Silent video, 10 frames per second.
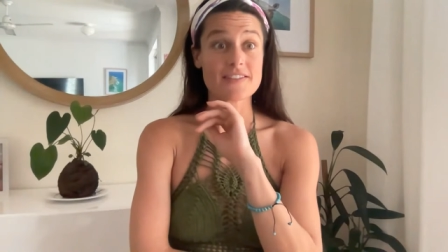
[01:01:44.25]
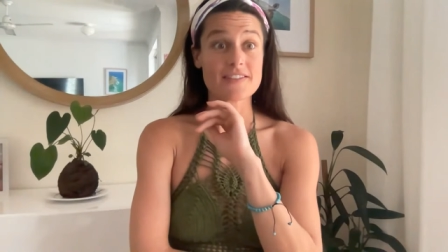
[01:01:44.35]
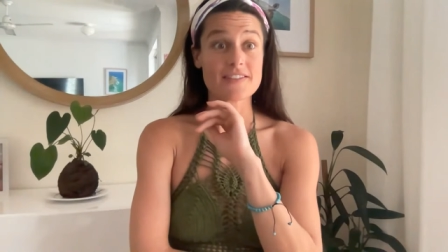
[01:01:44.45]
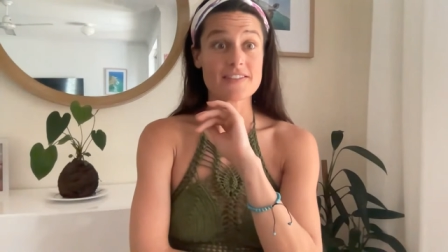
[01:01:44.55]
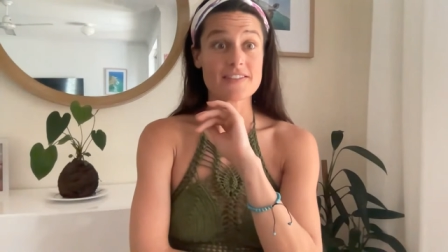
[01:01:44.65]

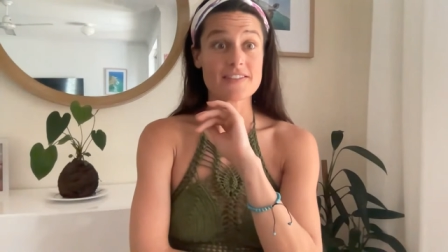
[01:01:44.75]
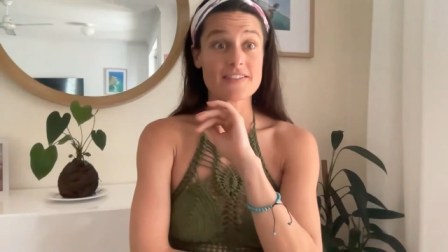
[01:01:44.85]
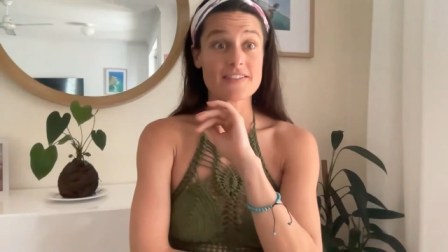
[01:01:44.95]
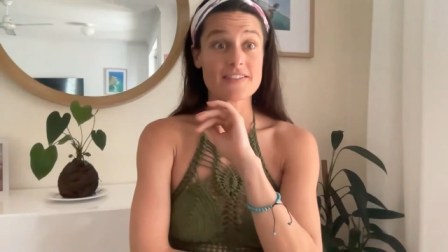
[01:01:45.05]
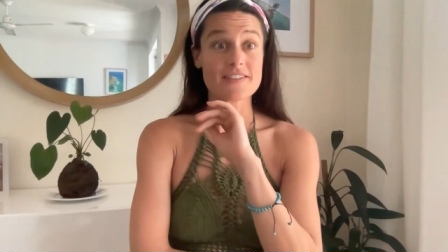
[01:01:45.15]

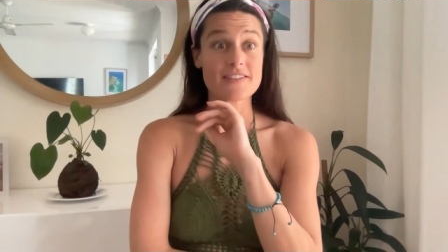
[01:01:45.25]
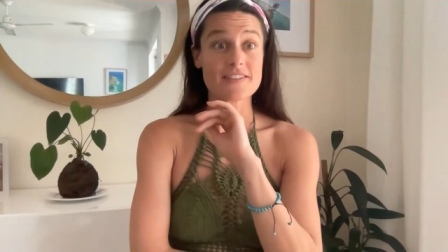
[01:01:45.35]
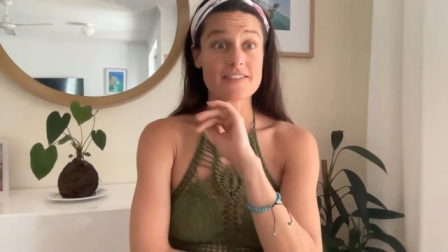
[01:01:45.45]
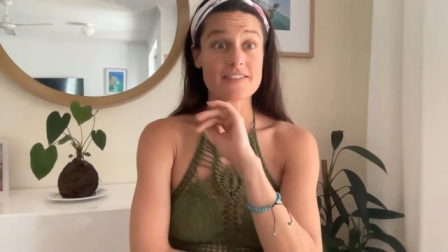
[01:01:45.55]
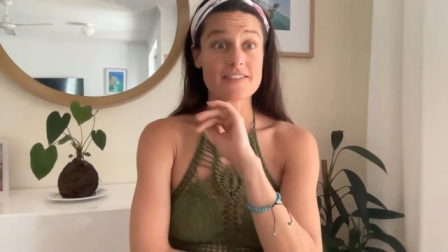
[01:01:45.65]
Mermaid
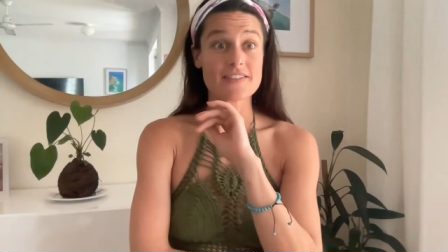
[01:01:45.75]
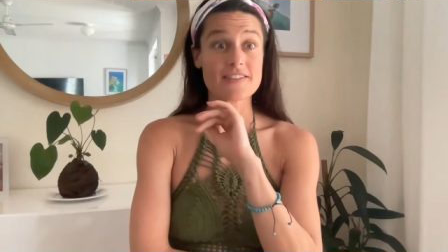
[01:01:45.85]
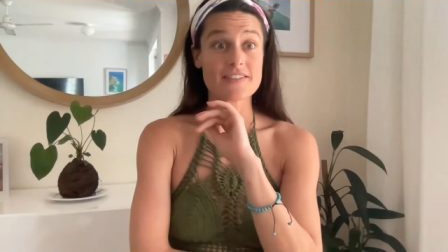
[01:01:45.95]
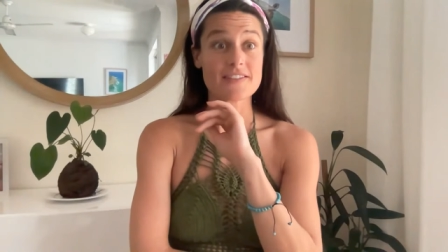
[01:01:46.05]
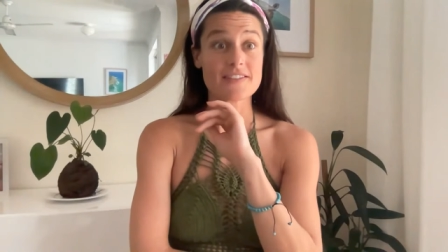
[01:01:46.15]
language is
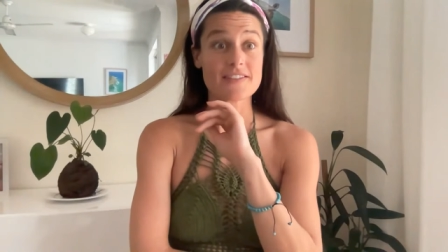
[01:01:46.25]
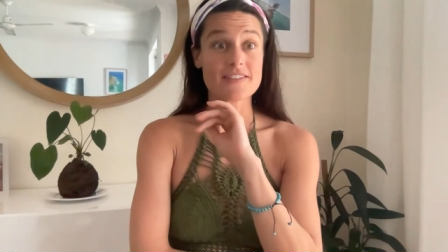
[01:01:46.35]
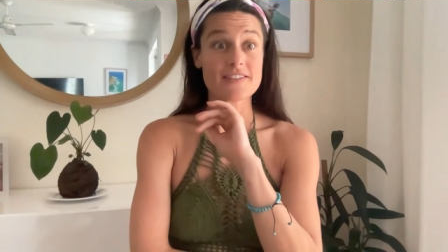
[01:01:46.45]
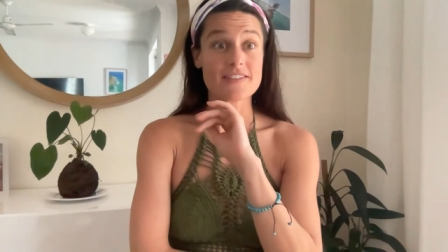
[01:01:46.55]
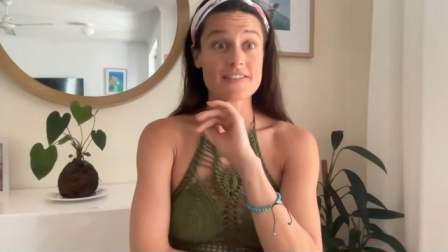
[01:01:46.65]
called
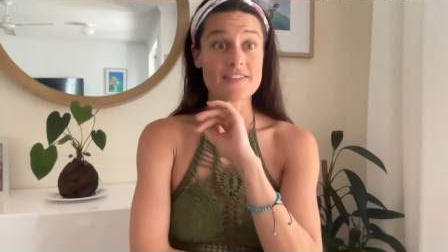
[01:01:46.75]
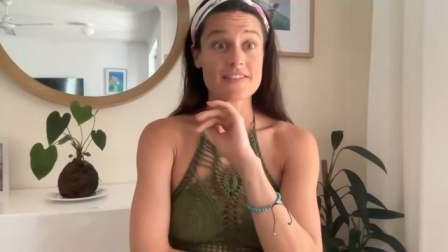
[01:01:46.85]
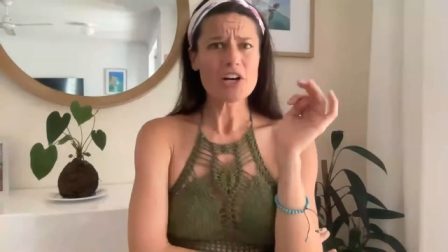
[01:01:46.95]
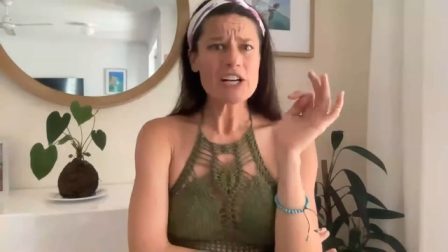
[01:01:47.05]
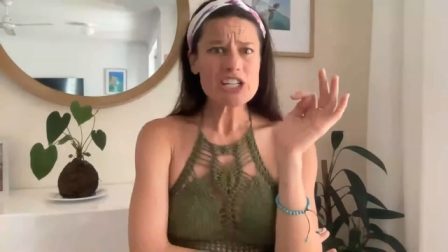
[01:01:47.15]

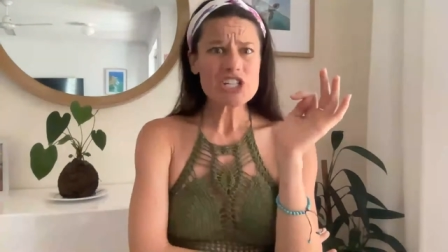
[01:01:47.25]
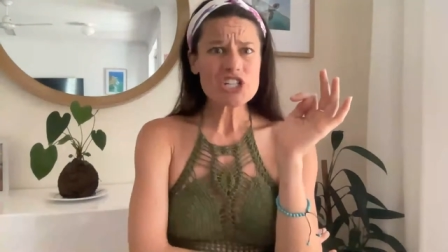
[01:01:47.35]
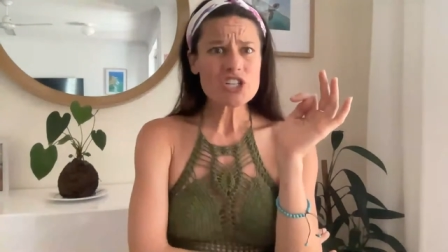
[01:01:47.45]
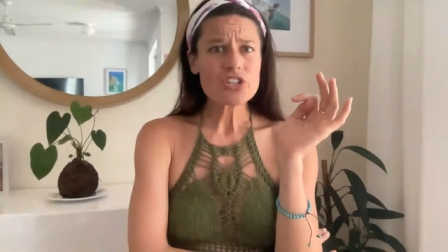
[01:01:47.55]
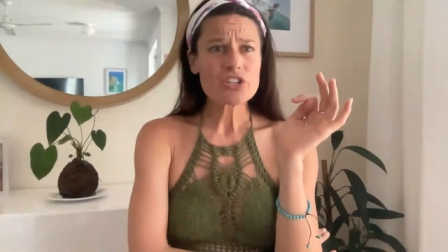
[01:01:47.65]

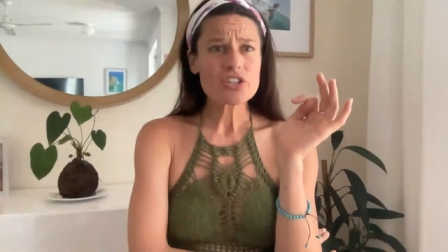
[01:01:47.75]
Merish.